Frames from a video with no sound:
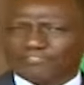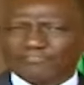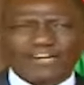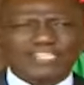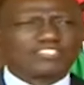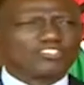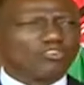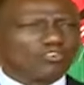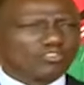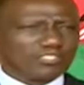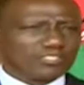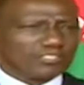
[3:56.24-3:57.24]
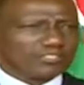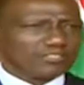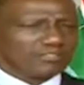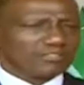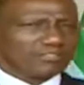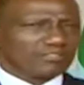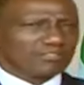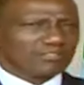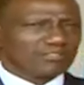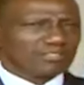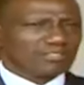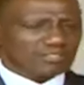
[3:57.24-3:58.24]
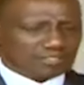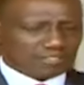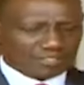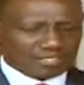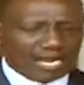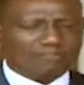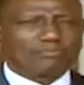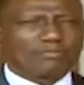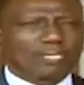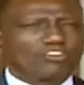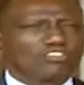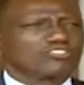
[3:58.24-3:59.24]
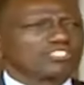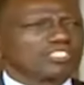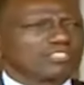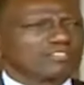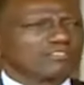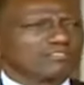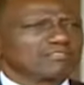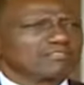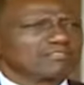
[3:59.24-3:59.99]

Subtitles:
the first cohort I will be launching